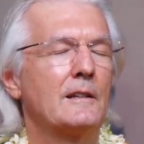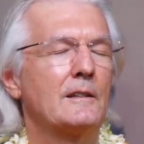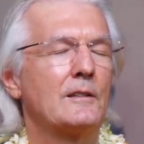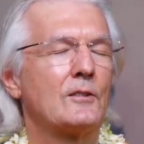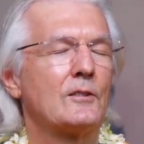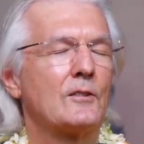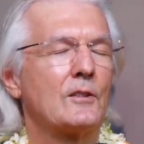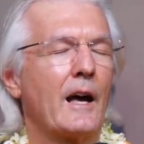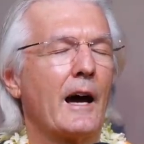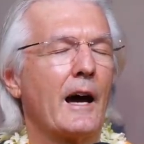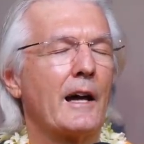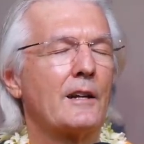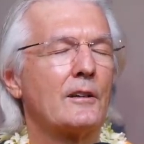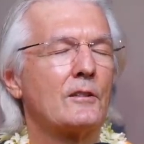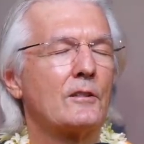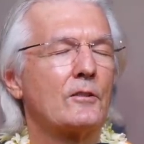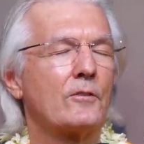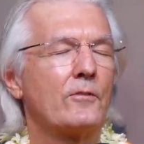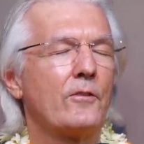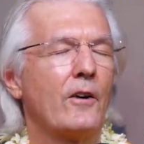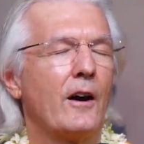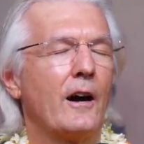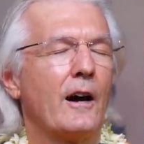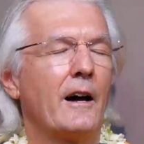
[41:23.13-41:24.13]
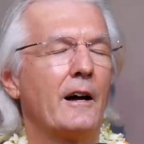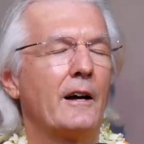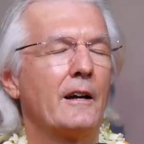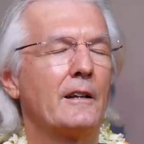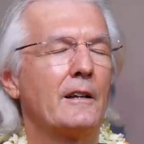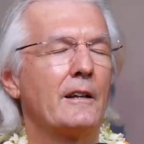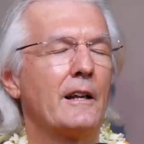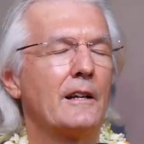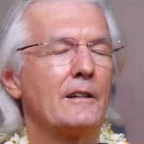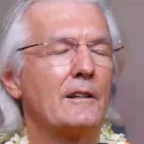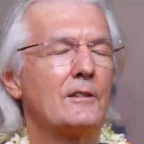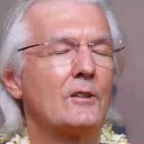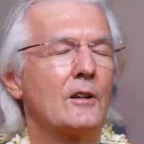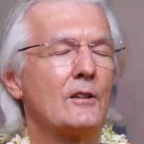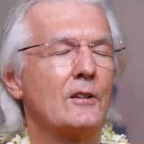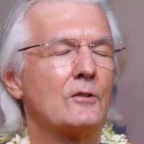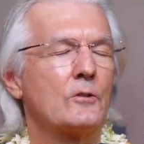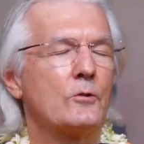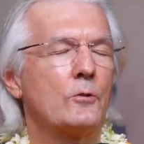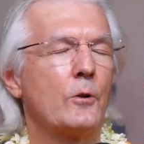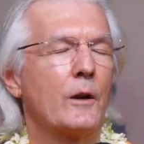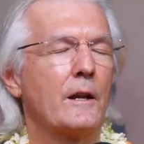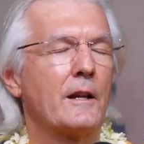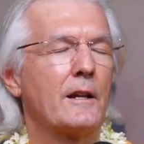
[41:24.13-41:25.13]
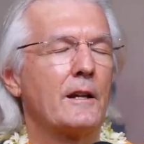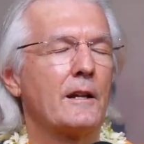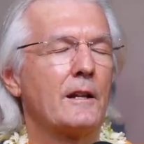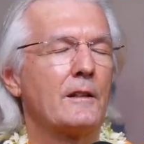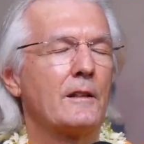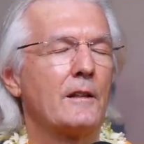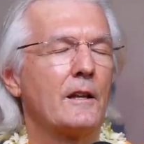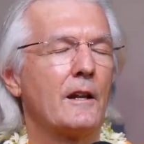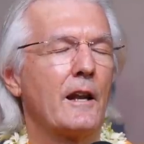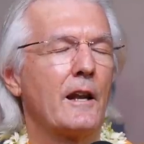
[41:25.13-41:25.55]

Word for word: satisfied at just drinking